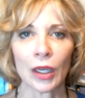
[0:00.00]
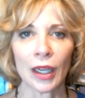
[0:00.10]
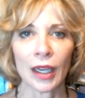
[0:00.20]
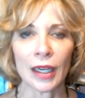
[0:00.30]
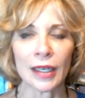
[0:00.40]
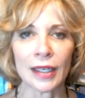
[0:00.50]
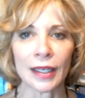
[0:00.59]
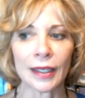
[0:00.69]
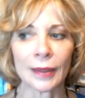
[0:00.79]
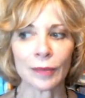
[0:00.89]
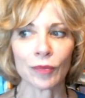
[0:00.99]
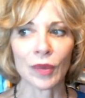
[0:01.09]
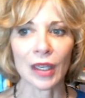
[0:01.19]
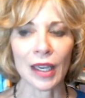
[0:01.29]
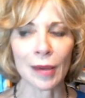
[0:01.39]
and
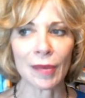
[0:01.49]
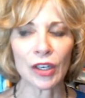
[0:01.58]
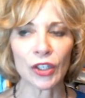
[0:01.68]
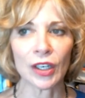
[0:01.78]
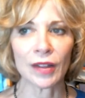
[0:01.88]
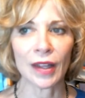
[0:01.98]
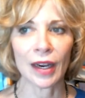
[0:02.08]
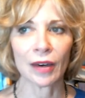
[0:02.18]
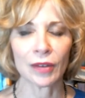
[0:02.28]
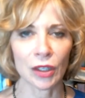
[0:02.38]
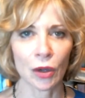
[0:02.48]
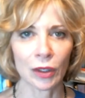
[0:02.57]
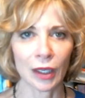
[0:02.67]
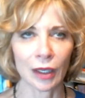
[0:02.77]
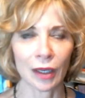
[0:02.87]
he mentioned in there,
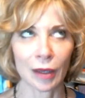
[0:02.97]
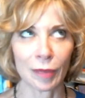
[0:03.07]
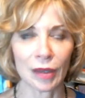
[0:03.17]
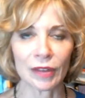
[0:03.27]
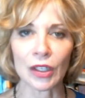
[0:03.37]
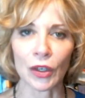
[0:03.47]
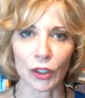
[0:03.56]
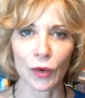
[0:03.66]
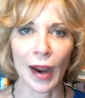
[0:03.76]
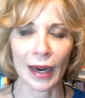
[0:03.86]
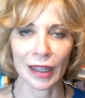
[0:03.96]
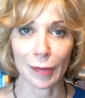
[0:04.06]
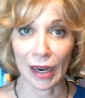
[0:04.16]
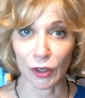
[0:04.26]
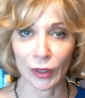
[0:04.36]
I believe it's called A Crack in the
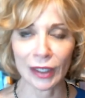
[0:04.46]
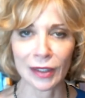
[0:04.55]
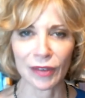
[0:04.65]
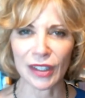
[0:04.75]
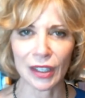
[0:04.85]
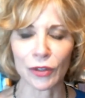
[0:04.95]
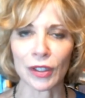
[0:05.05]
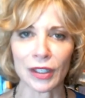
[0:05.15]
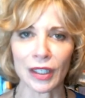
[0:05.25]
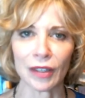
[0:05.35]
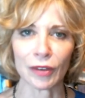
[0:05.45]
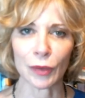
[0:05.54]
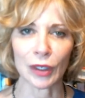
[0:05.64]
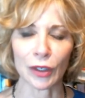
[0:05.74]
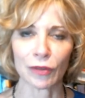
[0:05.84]
Matrix. Very interesting if you
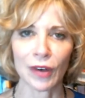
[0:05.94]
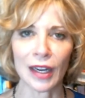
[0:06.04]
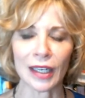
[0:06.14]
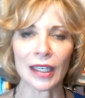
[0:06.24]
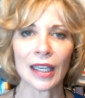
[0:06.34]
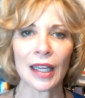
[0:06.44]
want to go find it.